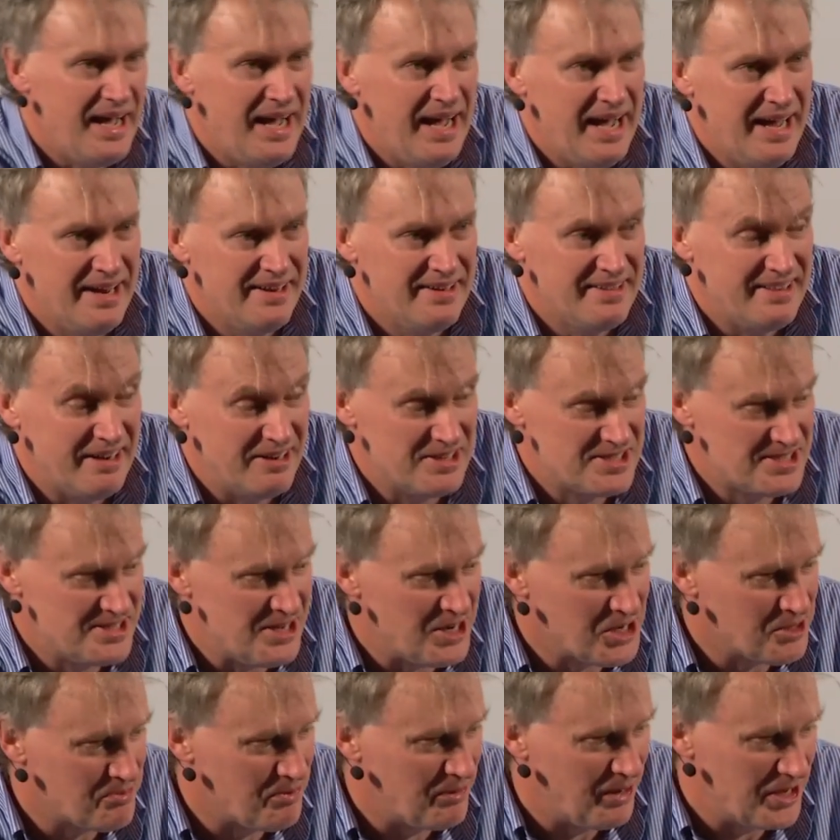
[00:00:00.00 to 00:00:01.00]
And their
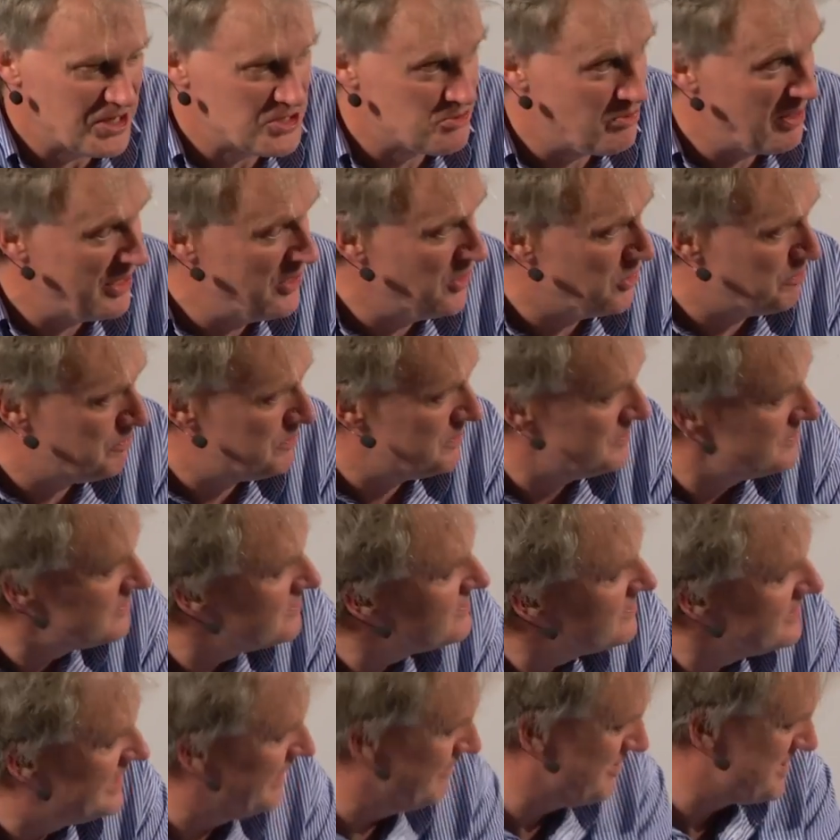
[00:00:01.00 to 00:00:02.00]
stock price went up.
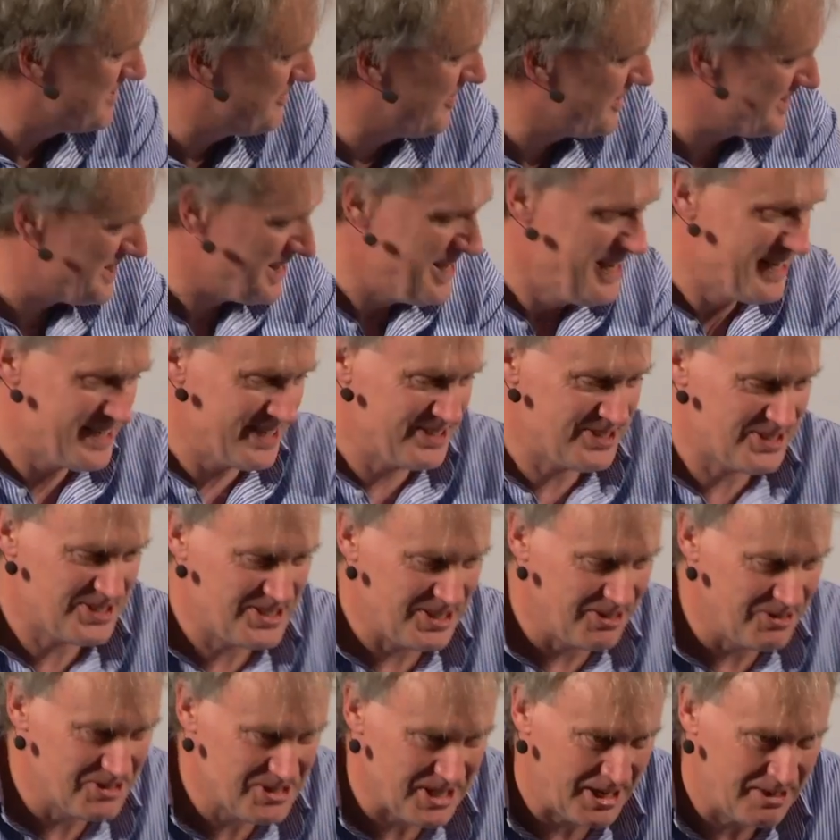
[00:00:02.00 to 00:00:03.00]
That just
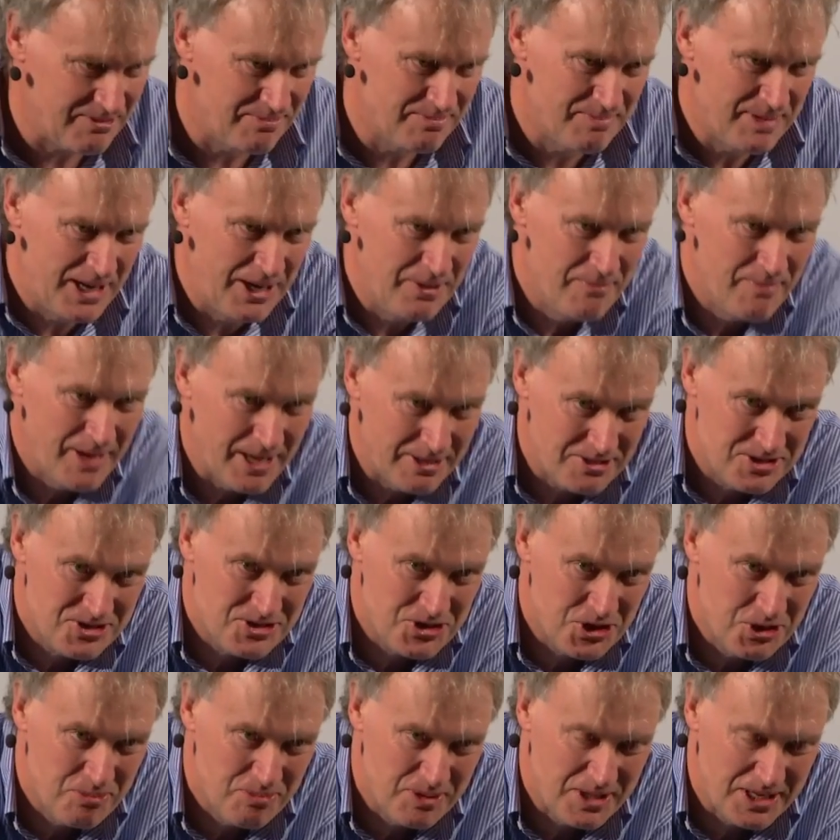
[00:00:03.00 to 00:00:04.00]
shows you how
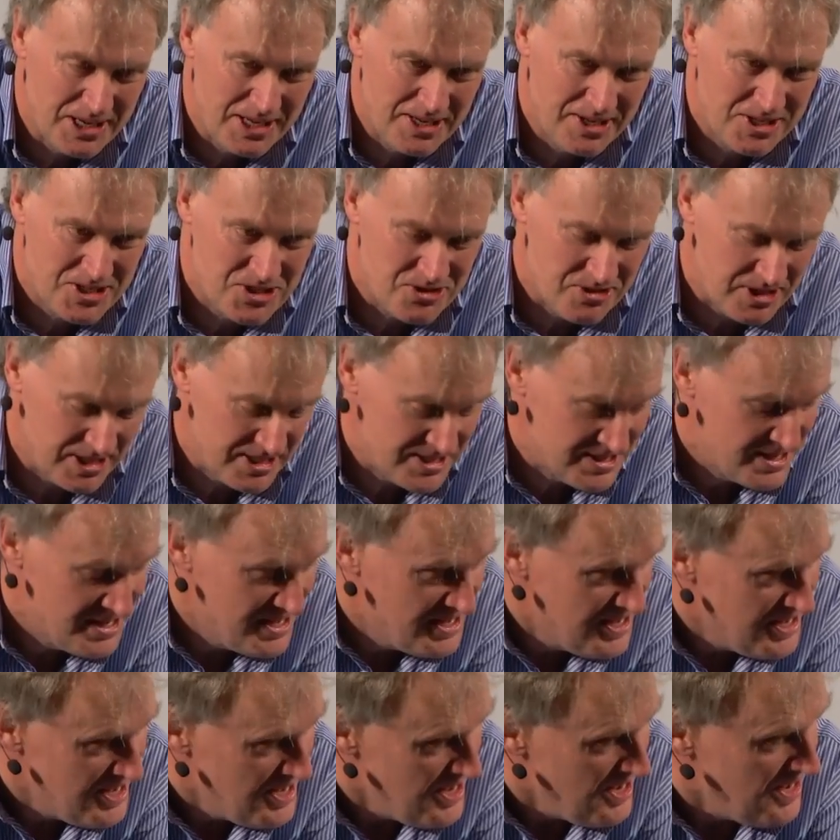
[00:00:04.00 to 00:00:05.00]
stupid the industry is.
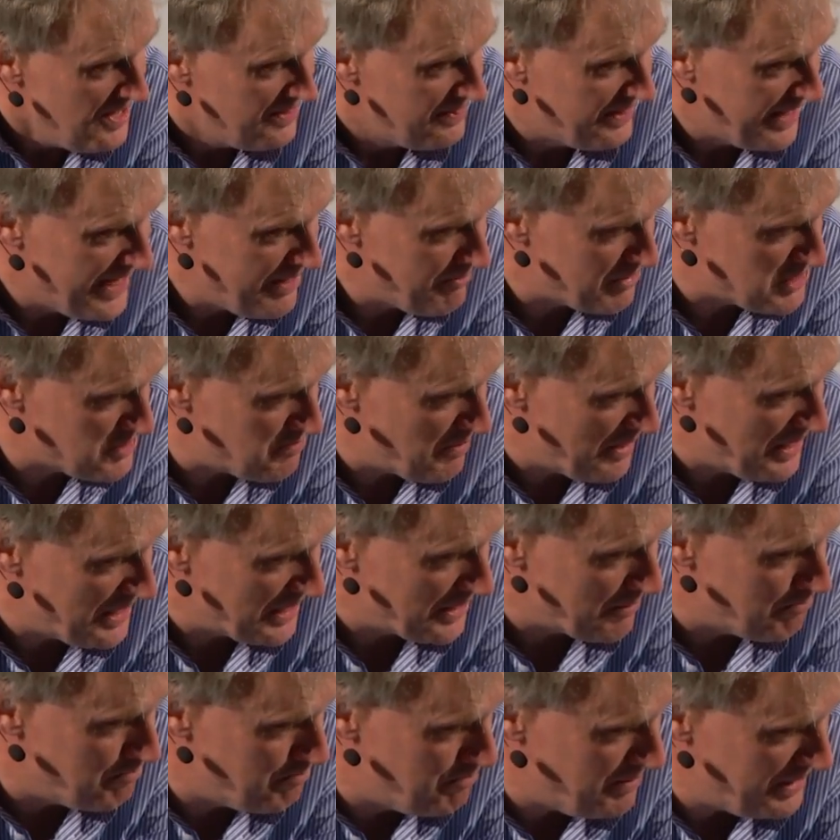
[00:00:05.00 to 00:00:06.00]
They were
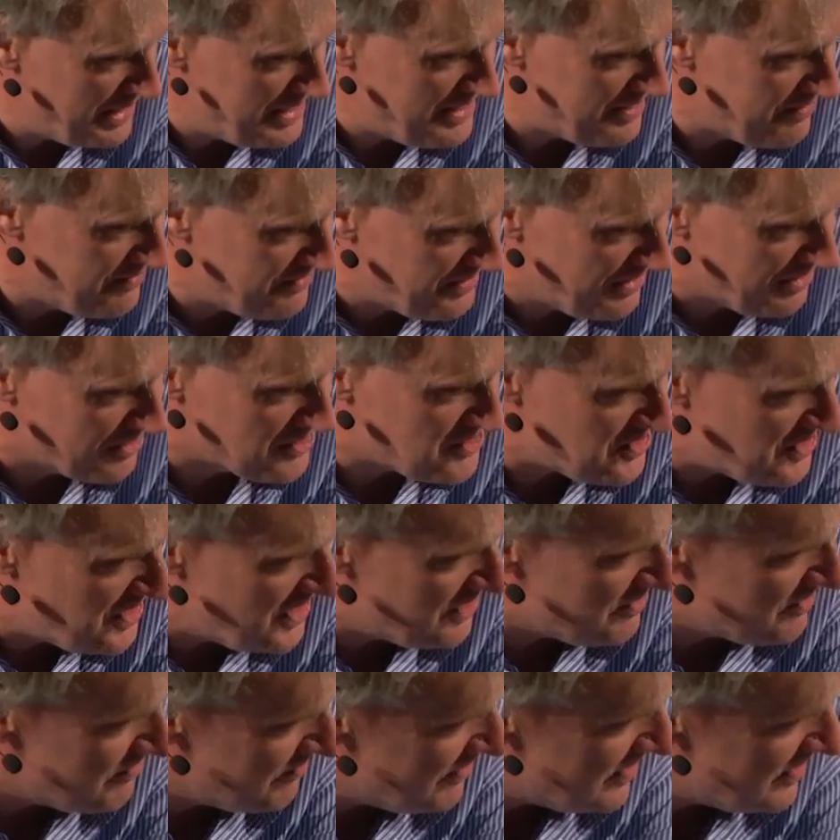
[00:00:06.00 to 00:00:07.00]
spending $1 billion a year on